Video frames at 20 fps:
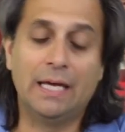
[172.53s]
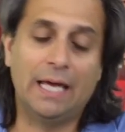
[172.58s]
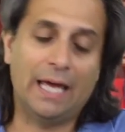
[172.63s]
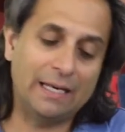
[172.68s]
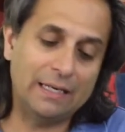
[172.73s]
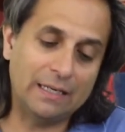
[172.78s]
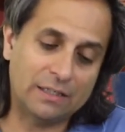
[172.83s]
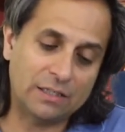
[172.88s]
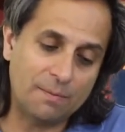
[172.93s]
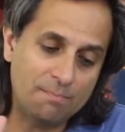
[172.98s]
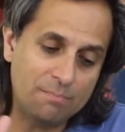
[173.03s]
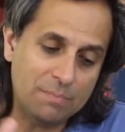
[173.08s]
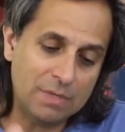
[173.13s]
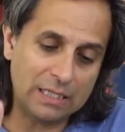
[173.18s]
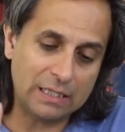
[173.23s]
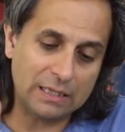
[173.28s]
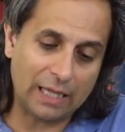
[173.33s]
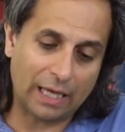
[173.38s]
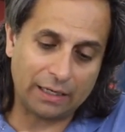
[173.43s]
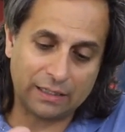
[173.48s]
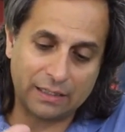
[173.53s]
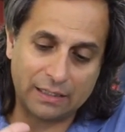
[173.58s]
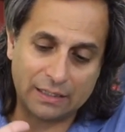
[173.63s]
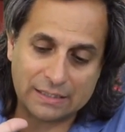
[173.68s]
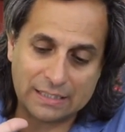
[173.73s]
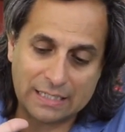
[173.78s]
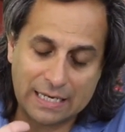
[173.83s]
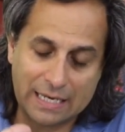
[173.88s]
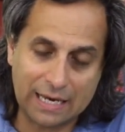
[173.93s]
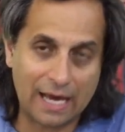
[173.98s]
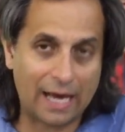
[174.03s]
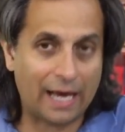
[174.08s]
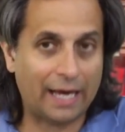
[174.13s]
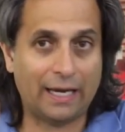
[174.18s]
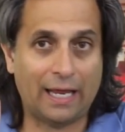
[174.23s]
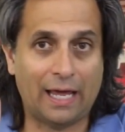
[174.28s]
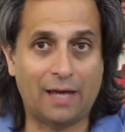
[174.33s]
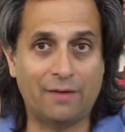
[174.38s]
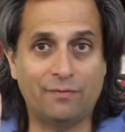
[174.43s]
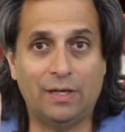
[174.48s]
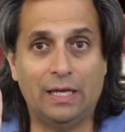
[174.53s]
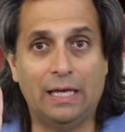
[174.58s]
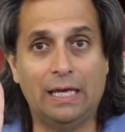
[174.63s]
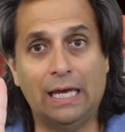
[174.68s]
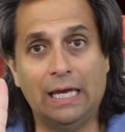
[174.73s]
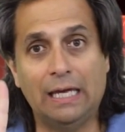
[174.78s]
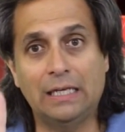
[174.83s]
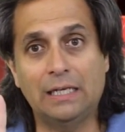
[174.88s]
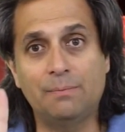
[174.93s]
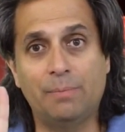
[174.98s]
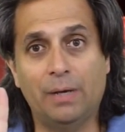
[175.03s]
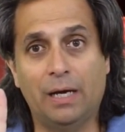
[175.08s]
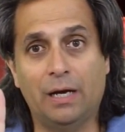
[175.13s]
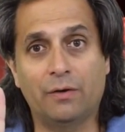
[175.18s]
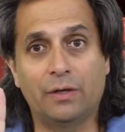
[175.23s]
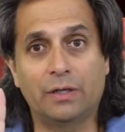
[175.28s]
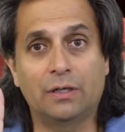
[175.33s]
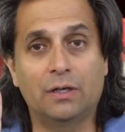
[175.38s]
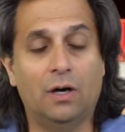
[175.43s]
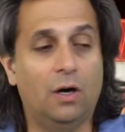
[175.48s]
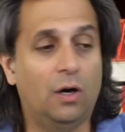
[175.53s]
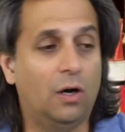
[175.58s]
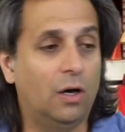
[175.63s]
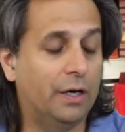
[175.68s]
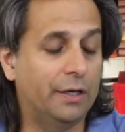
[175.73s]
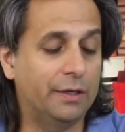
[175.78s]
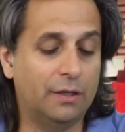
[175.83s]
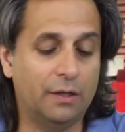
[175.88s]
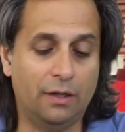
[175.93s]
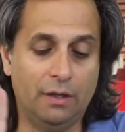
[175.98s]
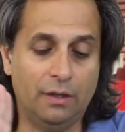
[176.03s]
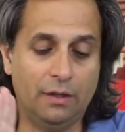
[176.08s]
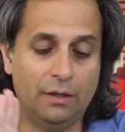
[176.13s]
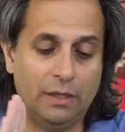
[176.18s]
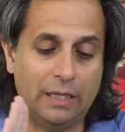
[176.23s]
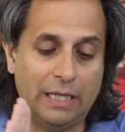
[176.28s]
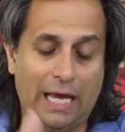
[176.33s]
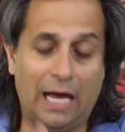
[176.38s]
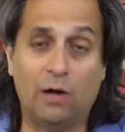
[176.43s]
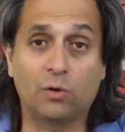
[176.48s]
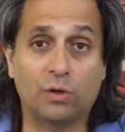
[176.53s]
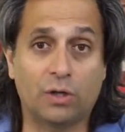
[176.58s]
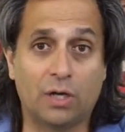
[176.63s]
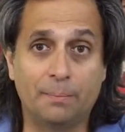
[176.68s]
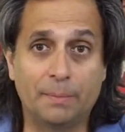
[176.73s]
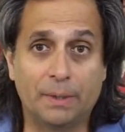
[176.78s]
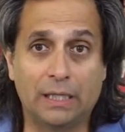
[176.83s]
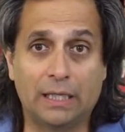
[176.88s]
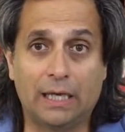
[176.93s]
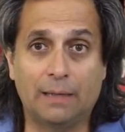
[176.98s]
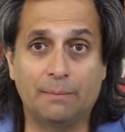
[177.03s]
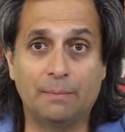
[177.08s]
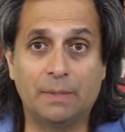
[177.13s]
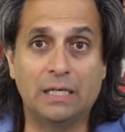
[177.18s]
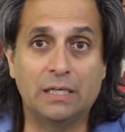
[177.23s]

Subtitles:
And to me, that does not have any bearing on the outcome of the game.